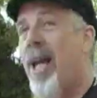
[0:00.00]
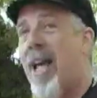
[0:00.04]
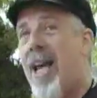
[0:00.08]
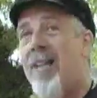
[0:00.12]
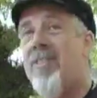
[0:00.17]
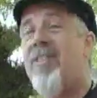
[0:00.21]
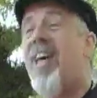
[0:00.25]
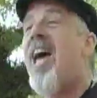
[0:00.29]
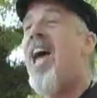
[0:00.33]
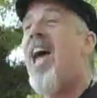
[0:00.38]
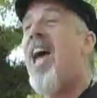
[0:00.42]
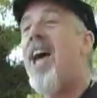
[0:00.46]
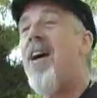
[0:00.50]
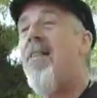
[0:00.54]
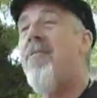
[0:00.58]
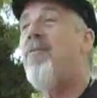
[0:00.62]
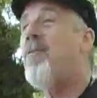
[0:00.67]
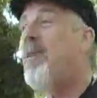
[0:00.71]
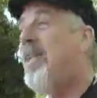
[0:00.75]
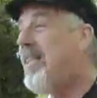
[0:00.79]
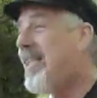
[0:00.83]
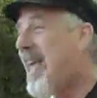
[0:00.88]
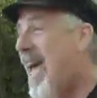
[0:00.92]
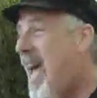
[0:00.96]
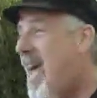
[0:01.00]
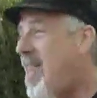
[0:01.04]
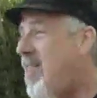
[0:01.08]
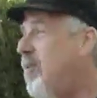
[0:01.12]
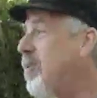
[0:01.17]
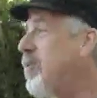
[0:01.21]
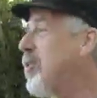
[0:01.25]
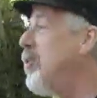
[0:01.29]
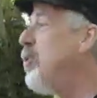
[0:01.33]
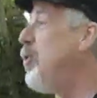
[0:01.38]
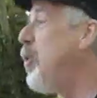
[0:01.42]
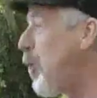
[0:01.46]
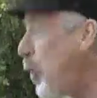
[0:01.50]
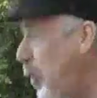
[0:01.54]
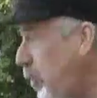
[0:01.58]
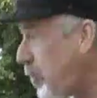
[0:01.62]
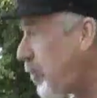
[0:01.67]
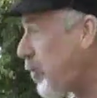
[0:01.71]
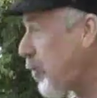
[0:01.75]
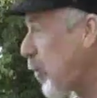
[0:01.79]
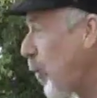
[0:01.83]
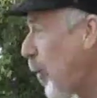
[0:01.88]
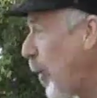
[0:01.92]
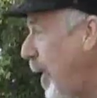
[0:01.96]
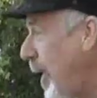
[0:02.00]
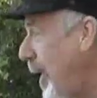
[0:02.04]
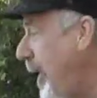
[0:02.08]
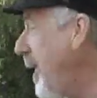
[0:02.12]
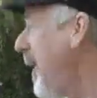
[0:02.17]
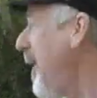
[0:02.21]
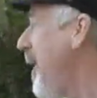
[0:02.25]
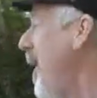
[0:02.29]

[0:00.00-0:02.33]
days, every day there was a news story